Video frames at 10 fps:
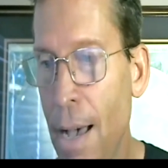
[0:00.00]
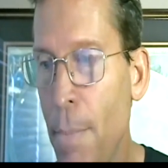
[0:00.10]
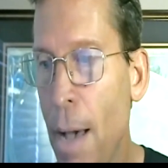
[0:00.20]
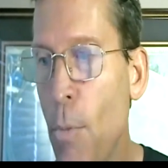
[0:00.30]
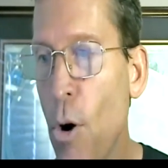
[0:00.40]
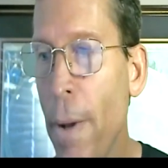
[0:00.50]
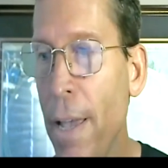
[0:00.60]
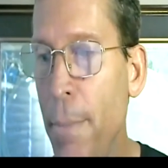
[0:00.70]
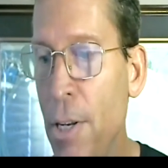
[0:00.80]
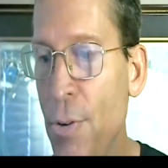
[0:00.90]
I'm, I'm more
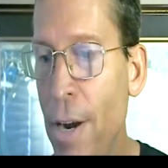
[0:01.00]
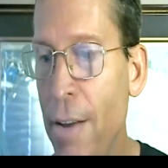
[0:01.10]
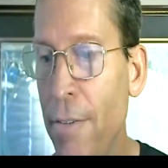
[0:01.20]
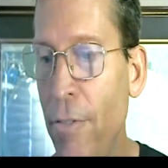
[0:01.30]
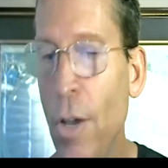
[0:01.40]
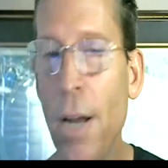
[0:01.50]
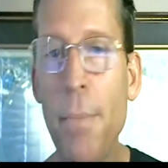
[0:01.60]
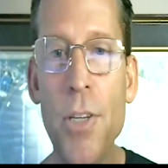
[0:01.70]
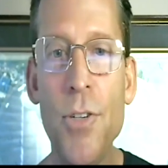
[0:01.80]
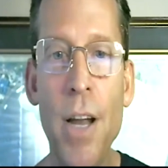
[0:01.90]
about administrative. You got an
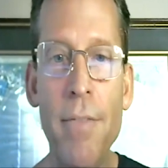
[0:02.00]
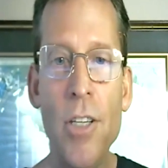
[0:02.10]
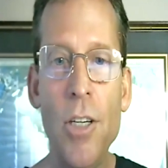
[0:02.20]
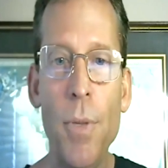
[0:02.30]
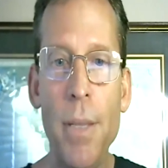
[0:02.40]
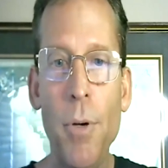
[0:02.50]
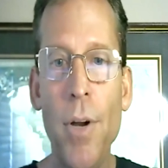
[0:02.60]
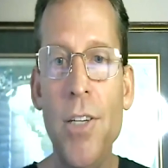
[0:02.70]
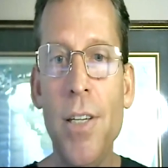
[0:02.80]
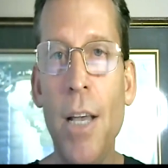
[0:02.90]
administrative issue with
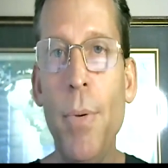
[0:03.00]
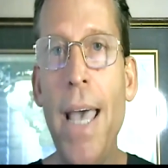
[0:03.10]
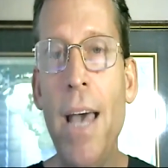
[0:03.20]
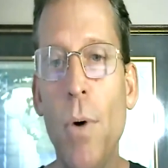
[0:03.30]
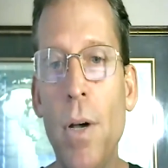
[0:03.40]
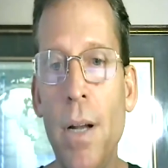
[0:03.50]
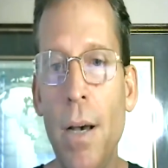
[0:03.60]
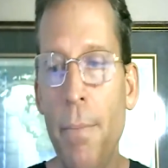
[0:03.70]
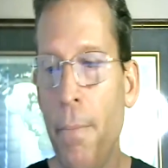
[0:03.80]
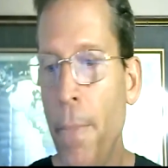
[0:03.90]
immigration. Like we had one
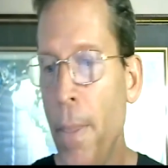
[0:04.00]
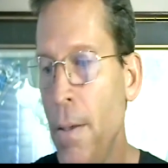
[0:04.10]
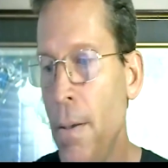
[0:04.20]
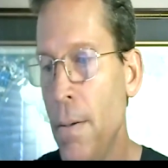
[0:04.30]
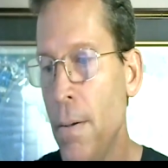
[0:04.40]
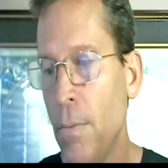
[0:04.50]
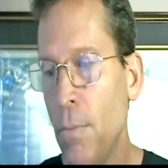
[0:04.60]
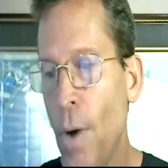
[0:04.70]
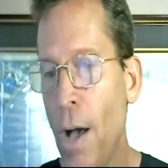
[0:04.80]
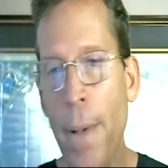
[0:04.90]
um,
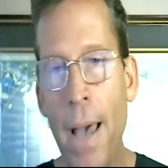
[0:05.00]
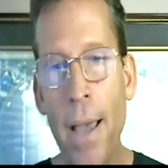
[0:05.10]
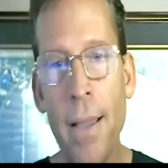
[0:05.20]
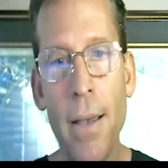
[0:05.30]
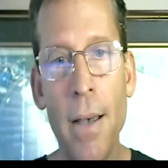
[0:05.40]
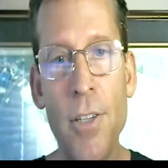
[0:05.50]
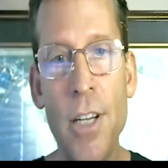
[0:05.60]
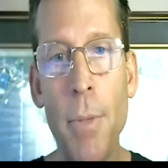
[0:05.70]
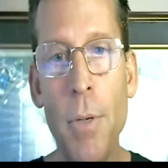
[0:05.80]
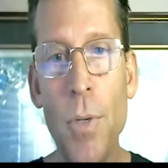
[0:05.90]
a while back. A
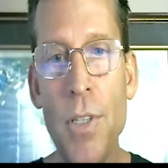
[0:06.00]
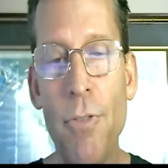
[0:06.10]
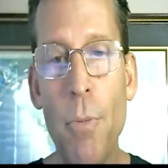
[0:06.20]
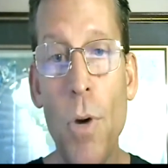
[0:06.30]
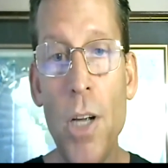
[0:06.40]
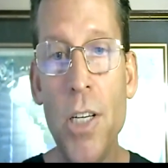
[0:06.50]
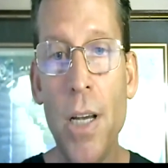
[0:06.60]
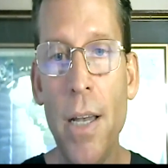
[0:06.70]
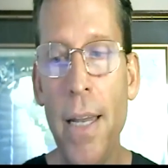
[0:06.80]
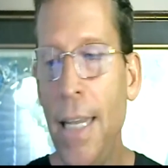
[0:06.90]
gentleman was from
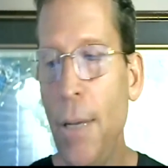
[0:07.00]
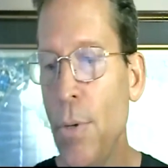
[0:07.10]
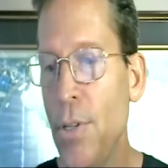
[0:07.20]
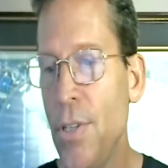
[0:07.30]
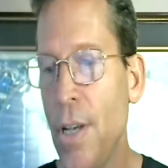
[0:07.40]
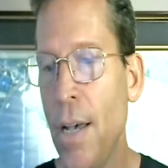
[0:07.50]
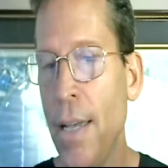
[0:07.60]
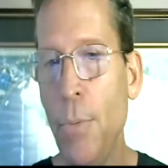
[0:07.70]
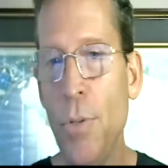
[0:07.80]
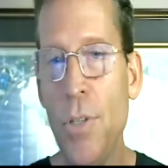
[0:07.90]
Russia, and he was
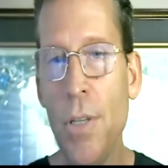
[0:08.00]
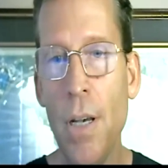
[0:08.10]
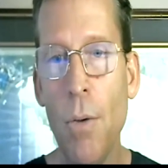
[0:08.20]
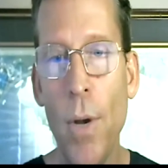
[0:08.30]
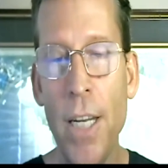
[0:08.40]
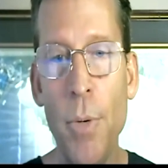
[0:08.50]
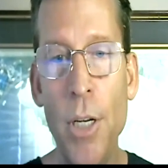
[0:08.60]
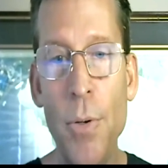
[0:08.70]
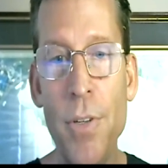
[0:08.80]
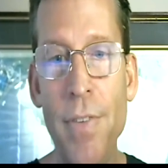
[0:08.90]
uh, he was uh, wanting to
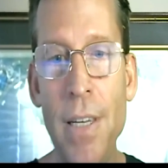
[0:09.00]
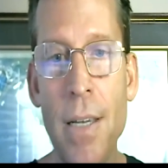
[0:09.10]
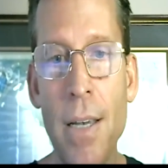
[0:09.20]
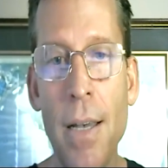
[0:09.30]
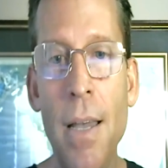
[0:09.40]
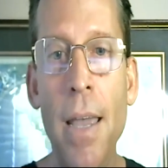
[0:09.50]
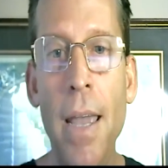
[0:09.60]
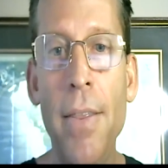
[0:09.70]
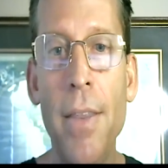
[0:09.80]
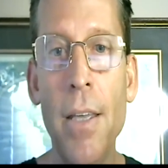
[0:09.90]
renew his visa,
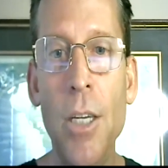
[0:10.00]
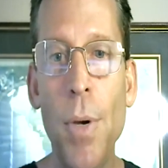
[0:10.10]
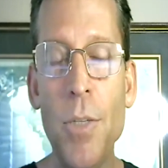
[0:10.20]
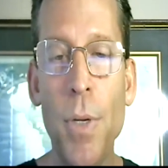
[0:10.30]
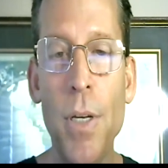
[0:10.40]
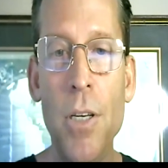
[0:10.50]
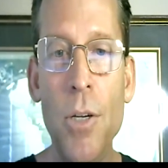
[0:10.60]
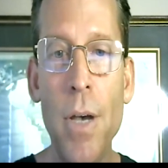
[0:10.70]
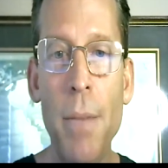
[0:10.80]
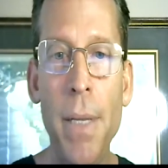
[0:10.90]
and the U S wouldn't
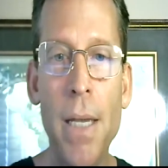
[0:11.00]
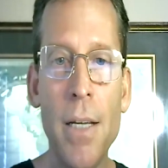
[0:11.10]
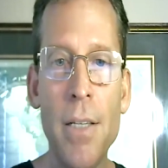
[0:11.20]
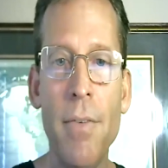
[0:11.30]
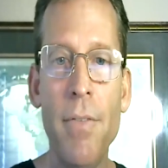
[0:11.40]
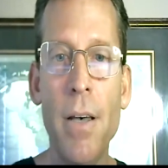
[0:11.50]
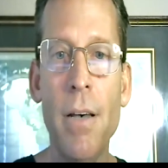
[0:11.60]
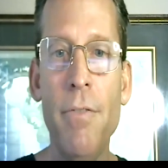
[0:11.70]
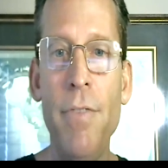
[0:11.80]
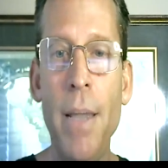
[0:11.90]
do it because of
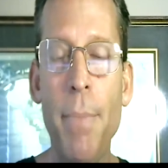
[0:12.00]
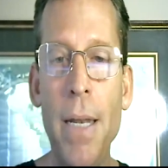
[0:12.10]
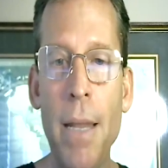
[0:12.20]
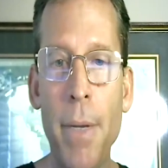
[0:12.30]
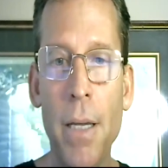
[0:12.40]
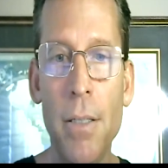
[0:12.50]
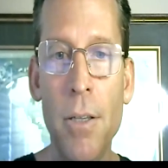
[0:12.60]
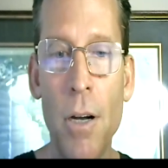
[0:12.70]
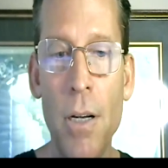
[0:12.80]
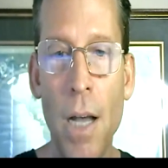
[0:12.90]
the big pandemic
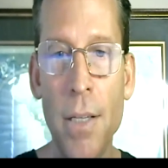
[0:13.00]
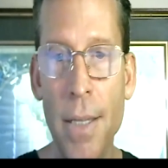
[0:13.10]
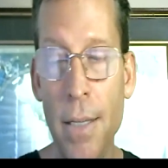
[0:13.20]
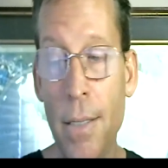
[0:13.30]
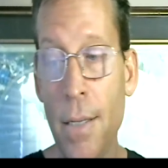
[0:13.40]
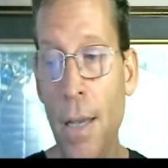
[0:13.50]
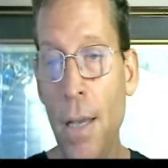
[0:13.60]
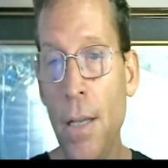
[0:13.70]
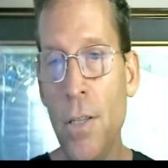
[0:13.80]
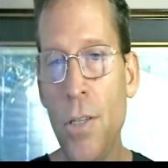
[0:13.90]
nonsense.
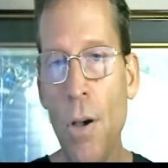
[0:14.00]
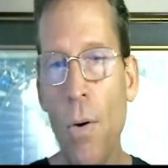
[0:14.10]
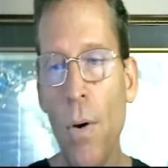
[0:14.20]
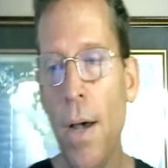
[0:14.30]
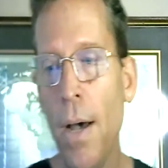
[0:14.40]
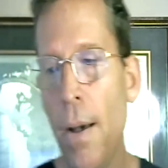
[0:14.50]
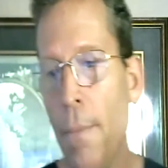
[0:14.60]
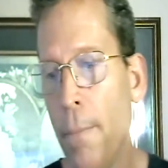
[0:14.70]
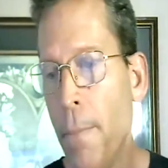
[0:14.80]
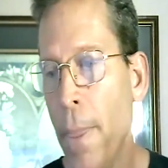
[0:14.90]
So
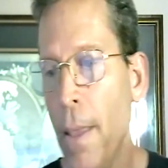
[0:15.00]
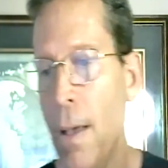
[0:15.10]
um,